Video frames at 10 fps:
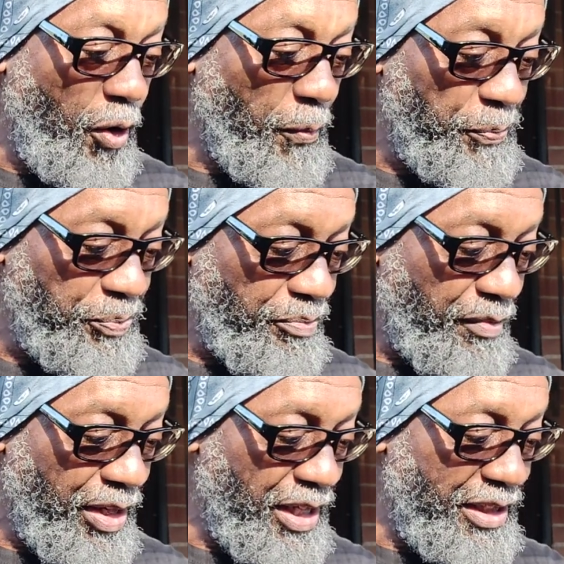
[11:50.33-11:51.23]
Oh,
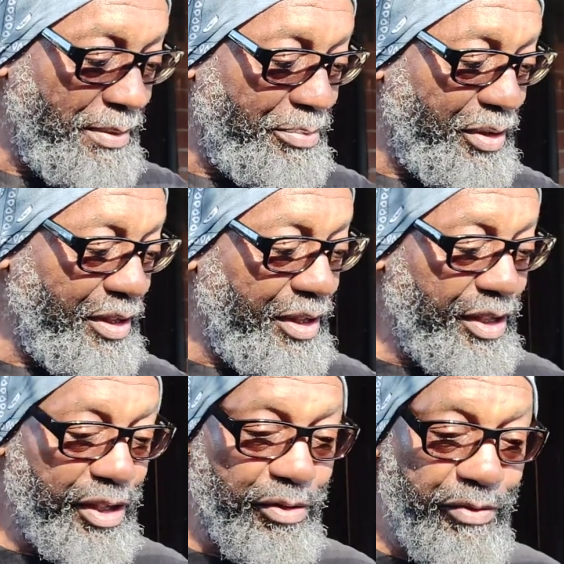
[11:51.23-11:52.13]
here's a book
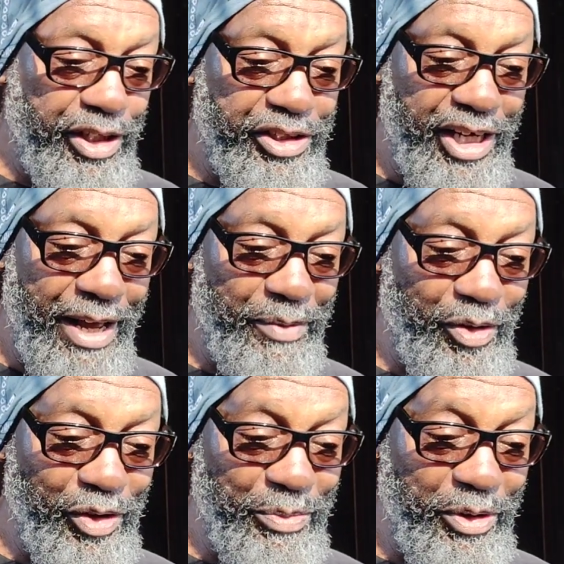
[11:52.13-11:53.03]
you really should have
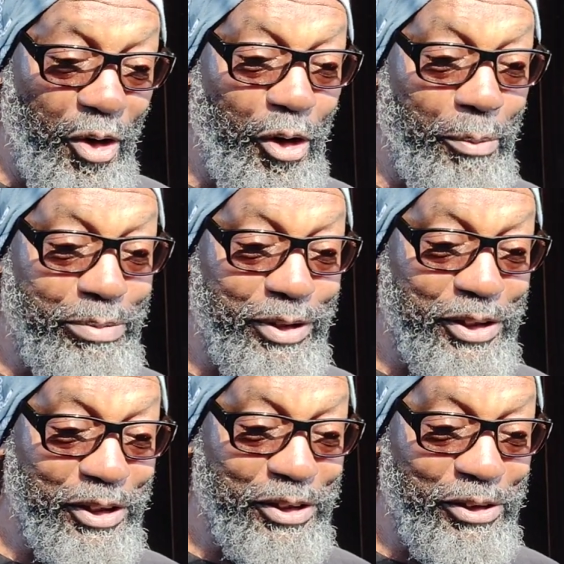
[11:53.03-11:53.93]
because we all
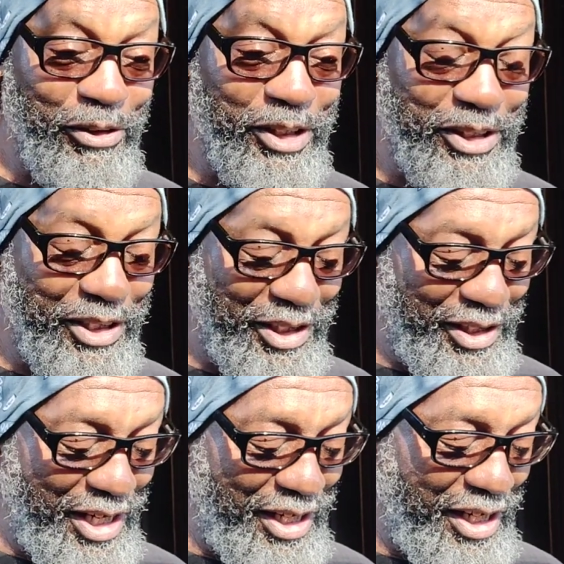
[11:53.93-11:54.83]
prisoners, you know, in this
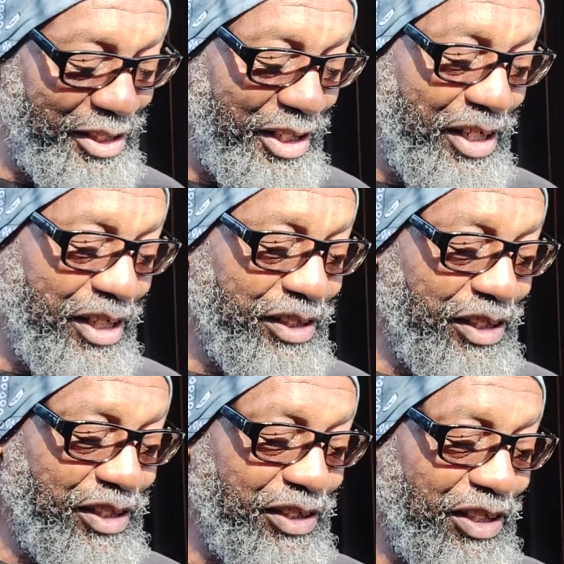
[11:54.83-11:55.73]
day and age.
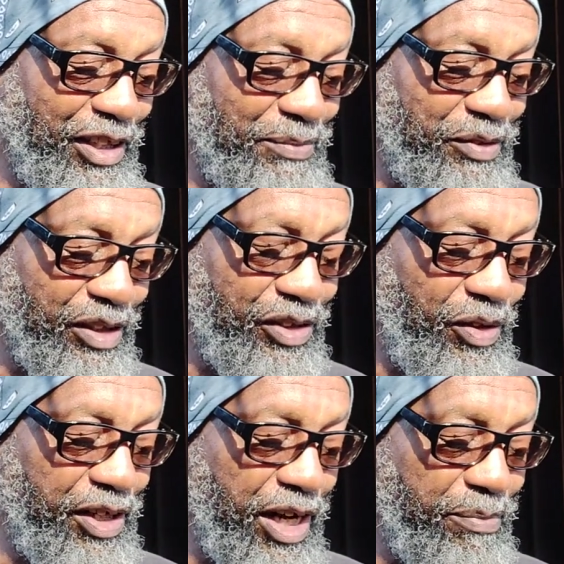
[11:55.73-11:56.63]
This is uh,
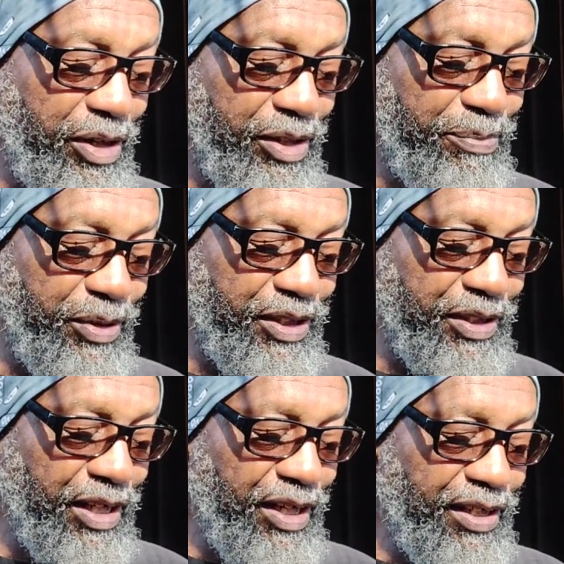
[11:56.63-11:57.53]
Soledad Brothers,
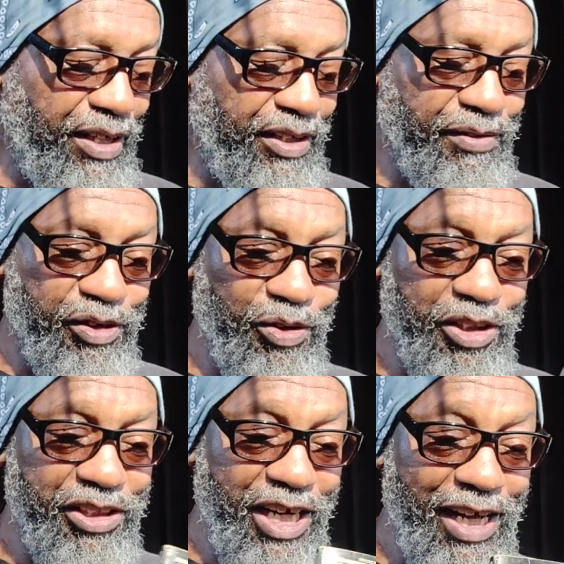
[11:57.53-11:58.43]
Prison Letters of
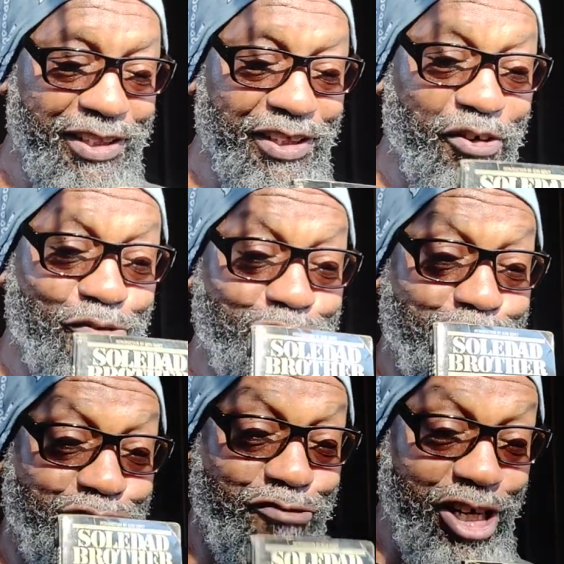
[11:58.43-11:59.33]
George Jackson.
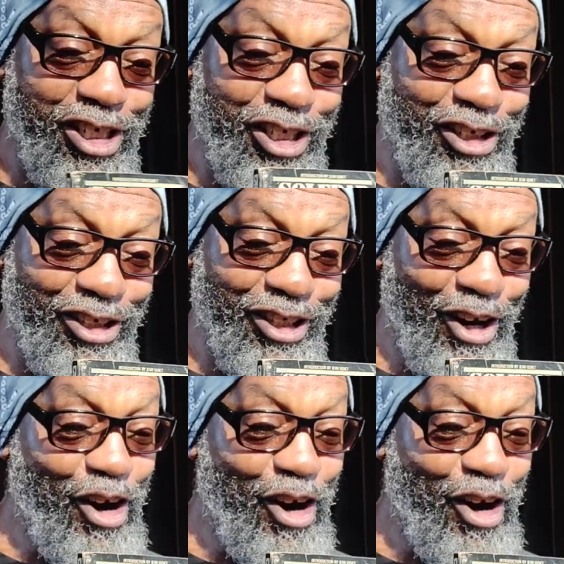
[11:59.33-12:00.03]
Really good.